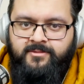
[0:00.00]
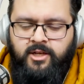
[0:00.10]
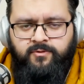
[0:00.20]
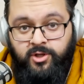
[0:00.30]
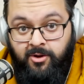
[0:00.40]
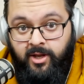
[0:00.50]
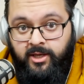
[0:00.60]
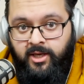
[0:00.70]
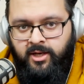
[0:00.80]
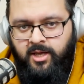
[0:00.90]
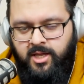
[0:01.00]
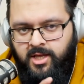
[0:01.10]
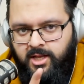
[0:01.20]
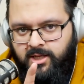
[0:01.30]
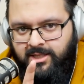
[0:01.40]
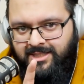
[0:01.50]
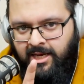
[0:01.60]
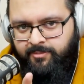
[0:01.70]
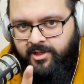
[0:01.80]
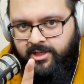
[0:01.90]
If you don't like it,
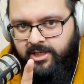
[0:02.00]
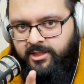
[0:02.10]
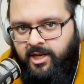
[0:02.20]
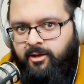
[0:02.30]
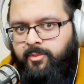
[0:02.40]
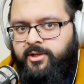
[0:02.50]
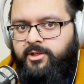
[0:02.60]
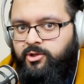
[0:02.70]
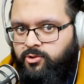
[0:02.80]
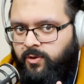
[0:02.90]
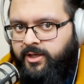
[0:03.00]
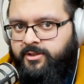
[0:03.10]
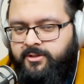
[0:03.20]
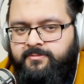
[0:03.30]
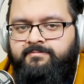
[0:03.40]
tap the dislike button twice.